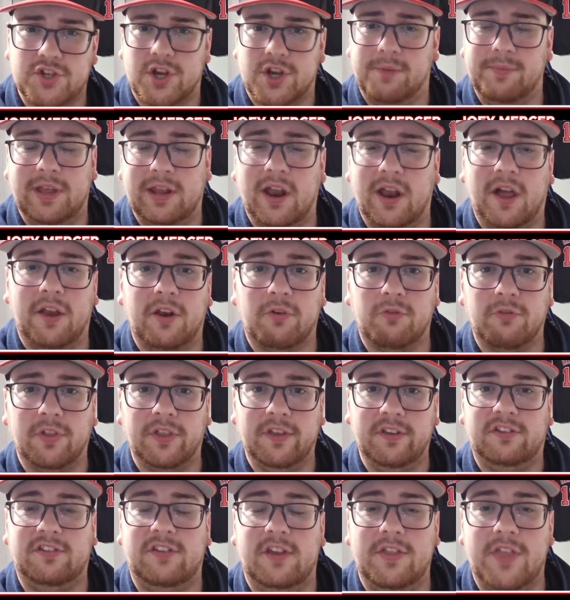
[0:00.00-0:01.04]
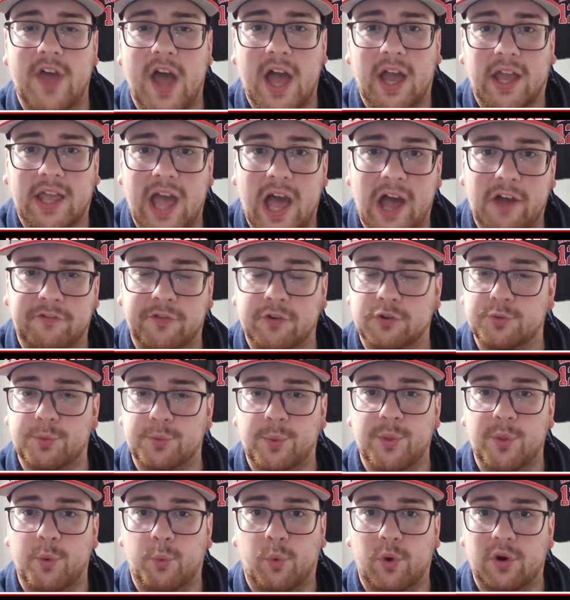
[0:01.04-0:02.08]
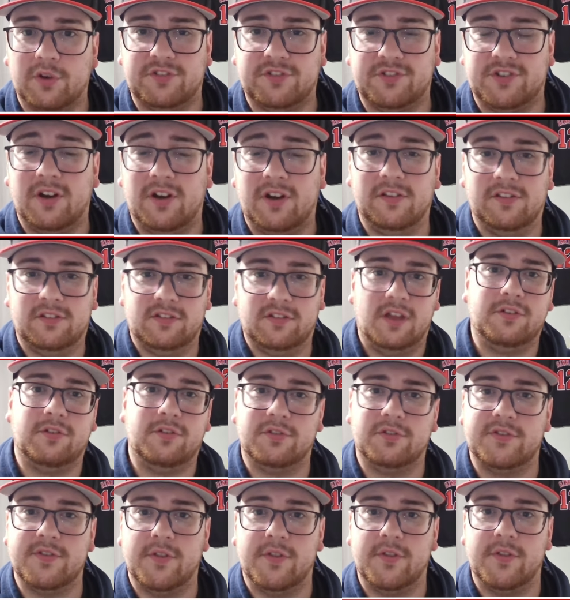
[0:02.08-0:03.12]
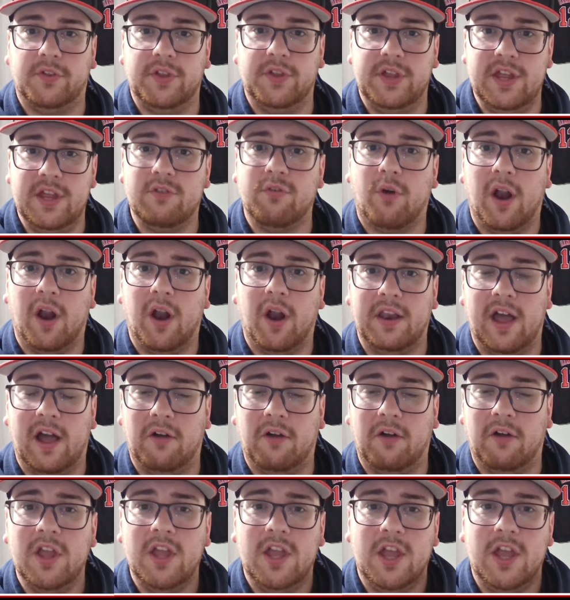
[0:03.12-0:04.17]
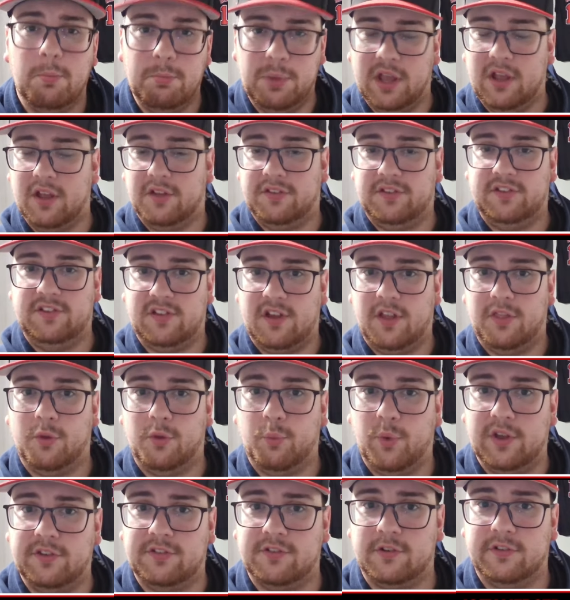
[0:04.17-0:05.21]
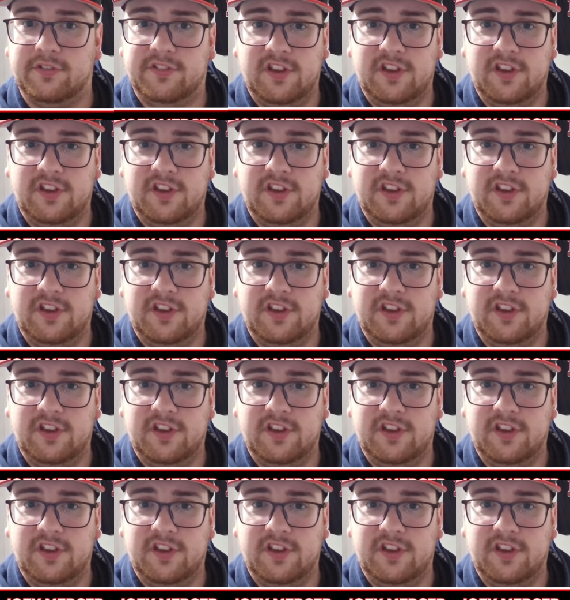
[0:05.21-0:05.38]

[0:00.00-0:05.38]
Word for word: I mean, I don't really see that. Gafford's one of the worst starting centers in the league right now because he's on the Wizards.